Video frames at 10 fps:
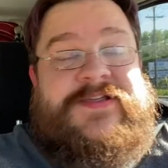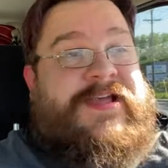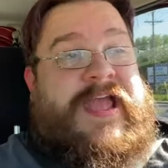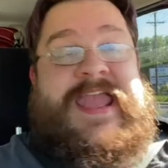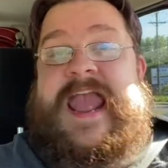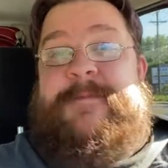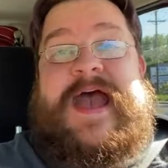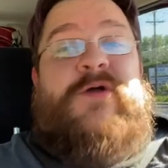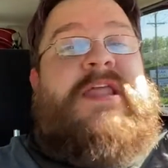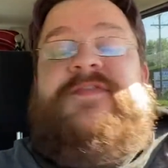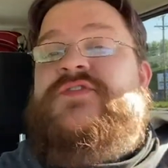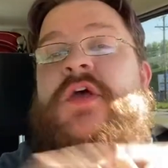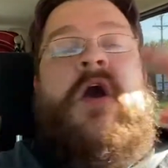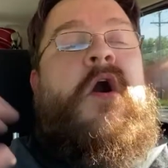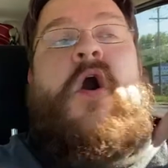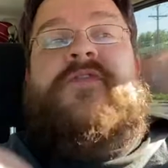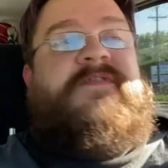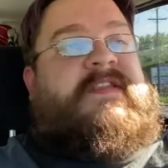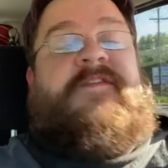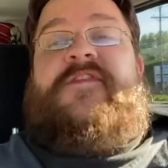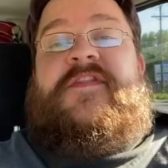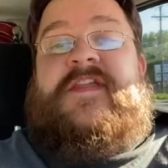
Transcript: I came out. Like, there's all different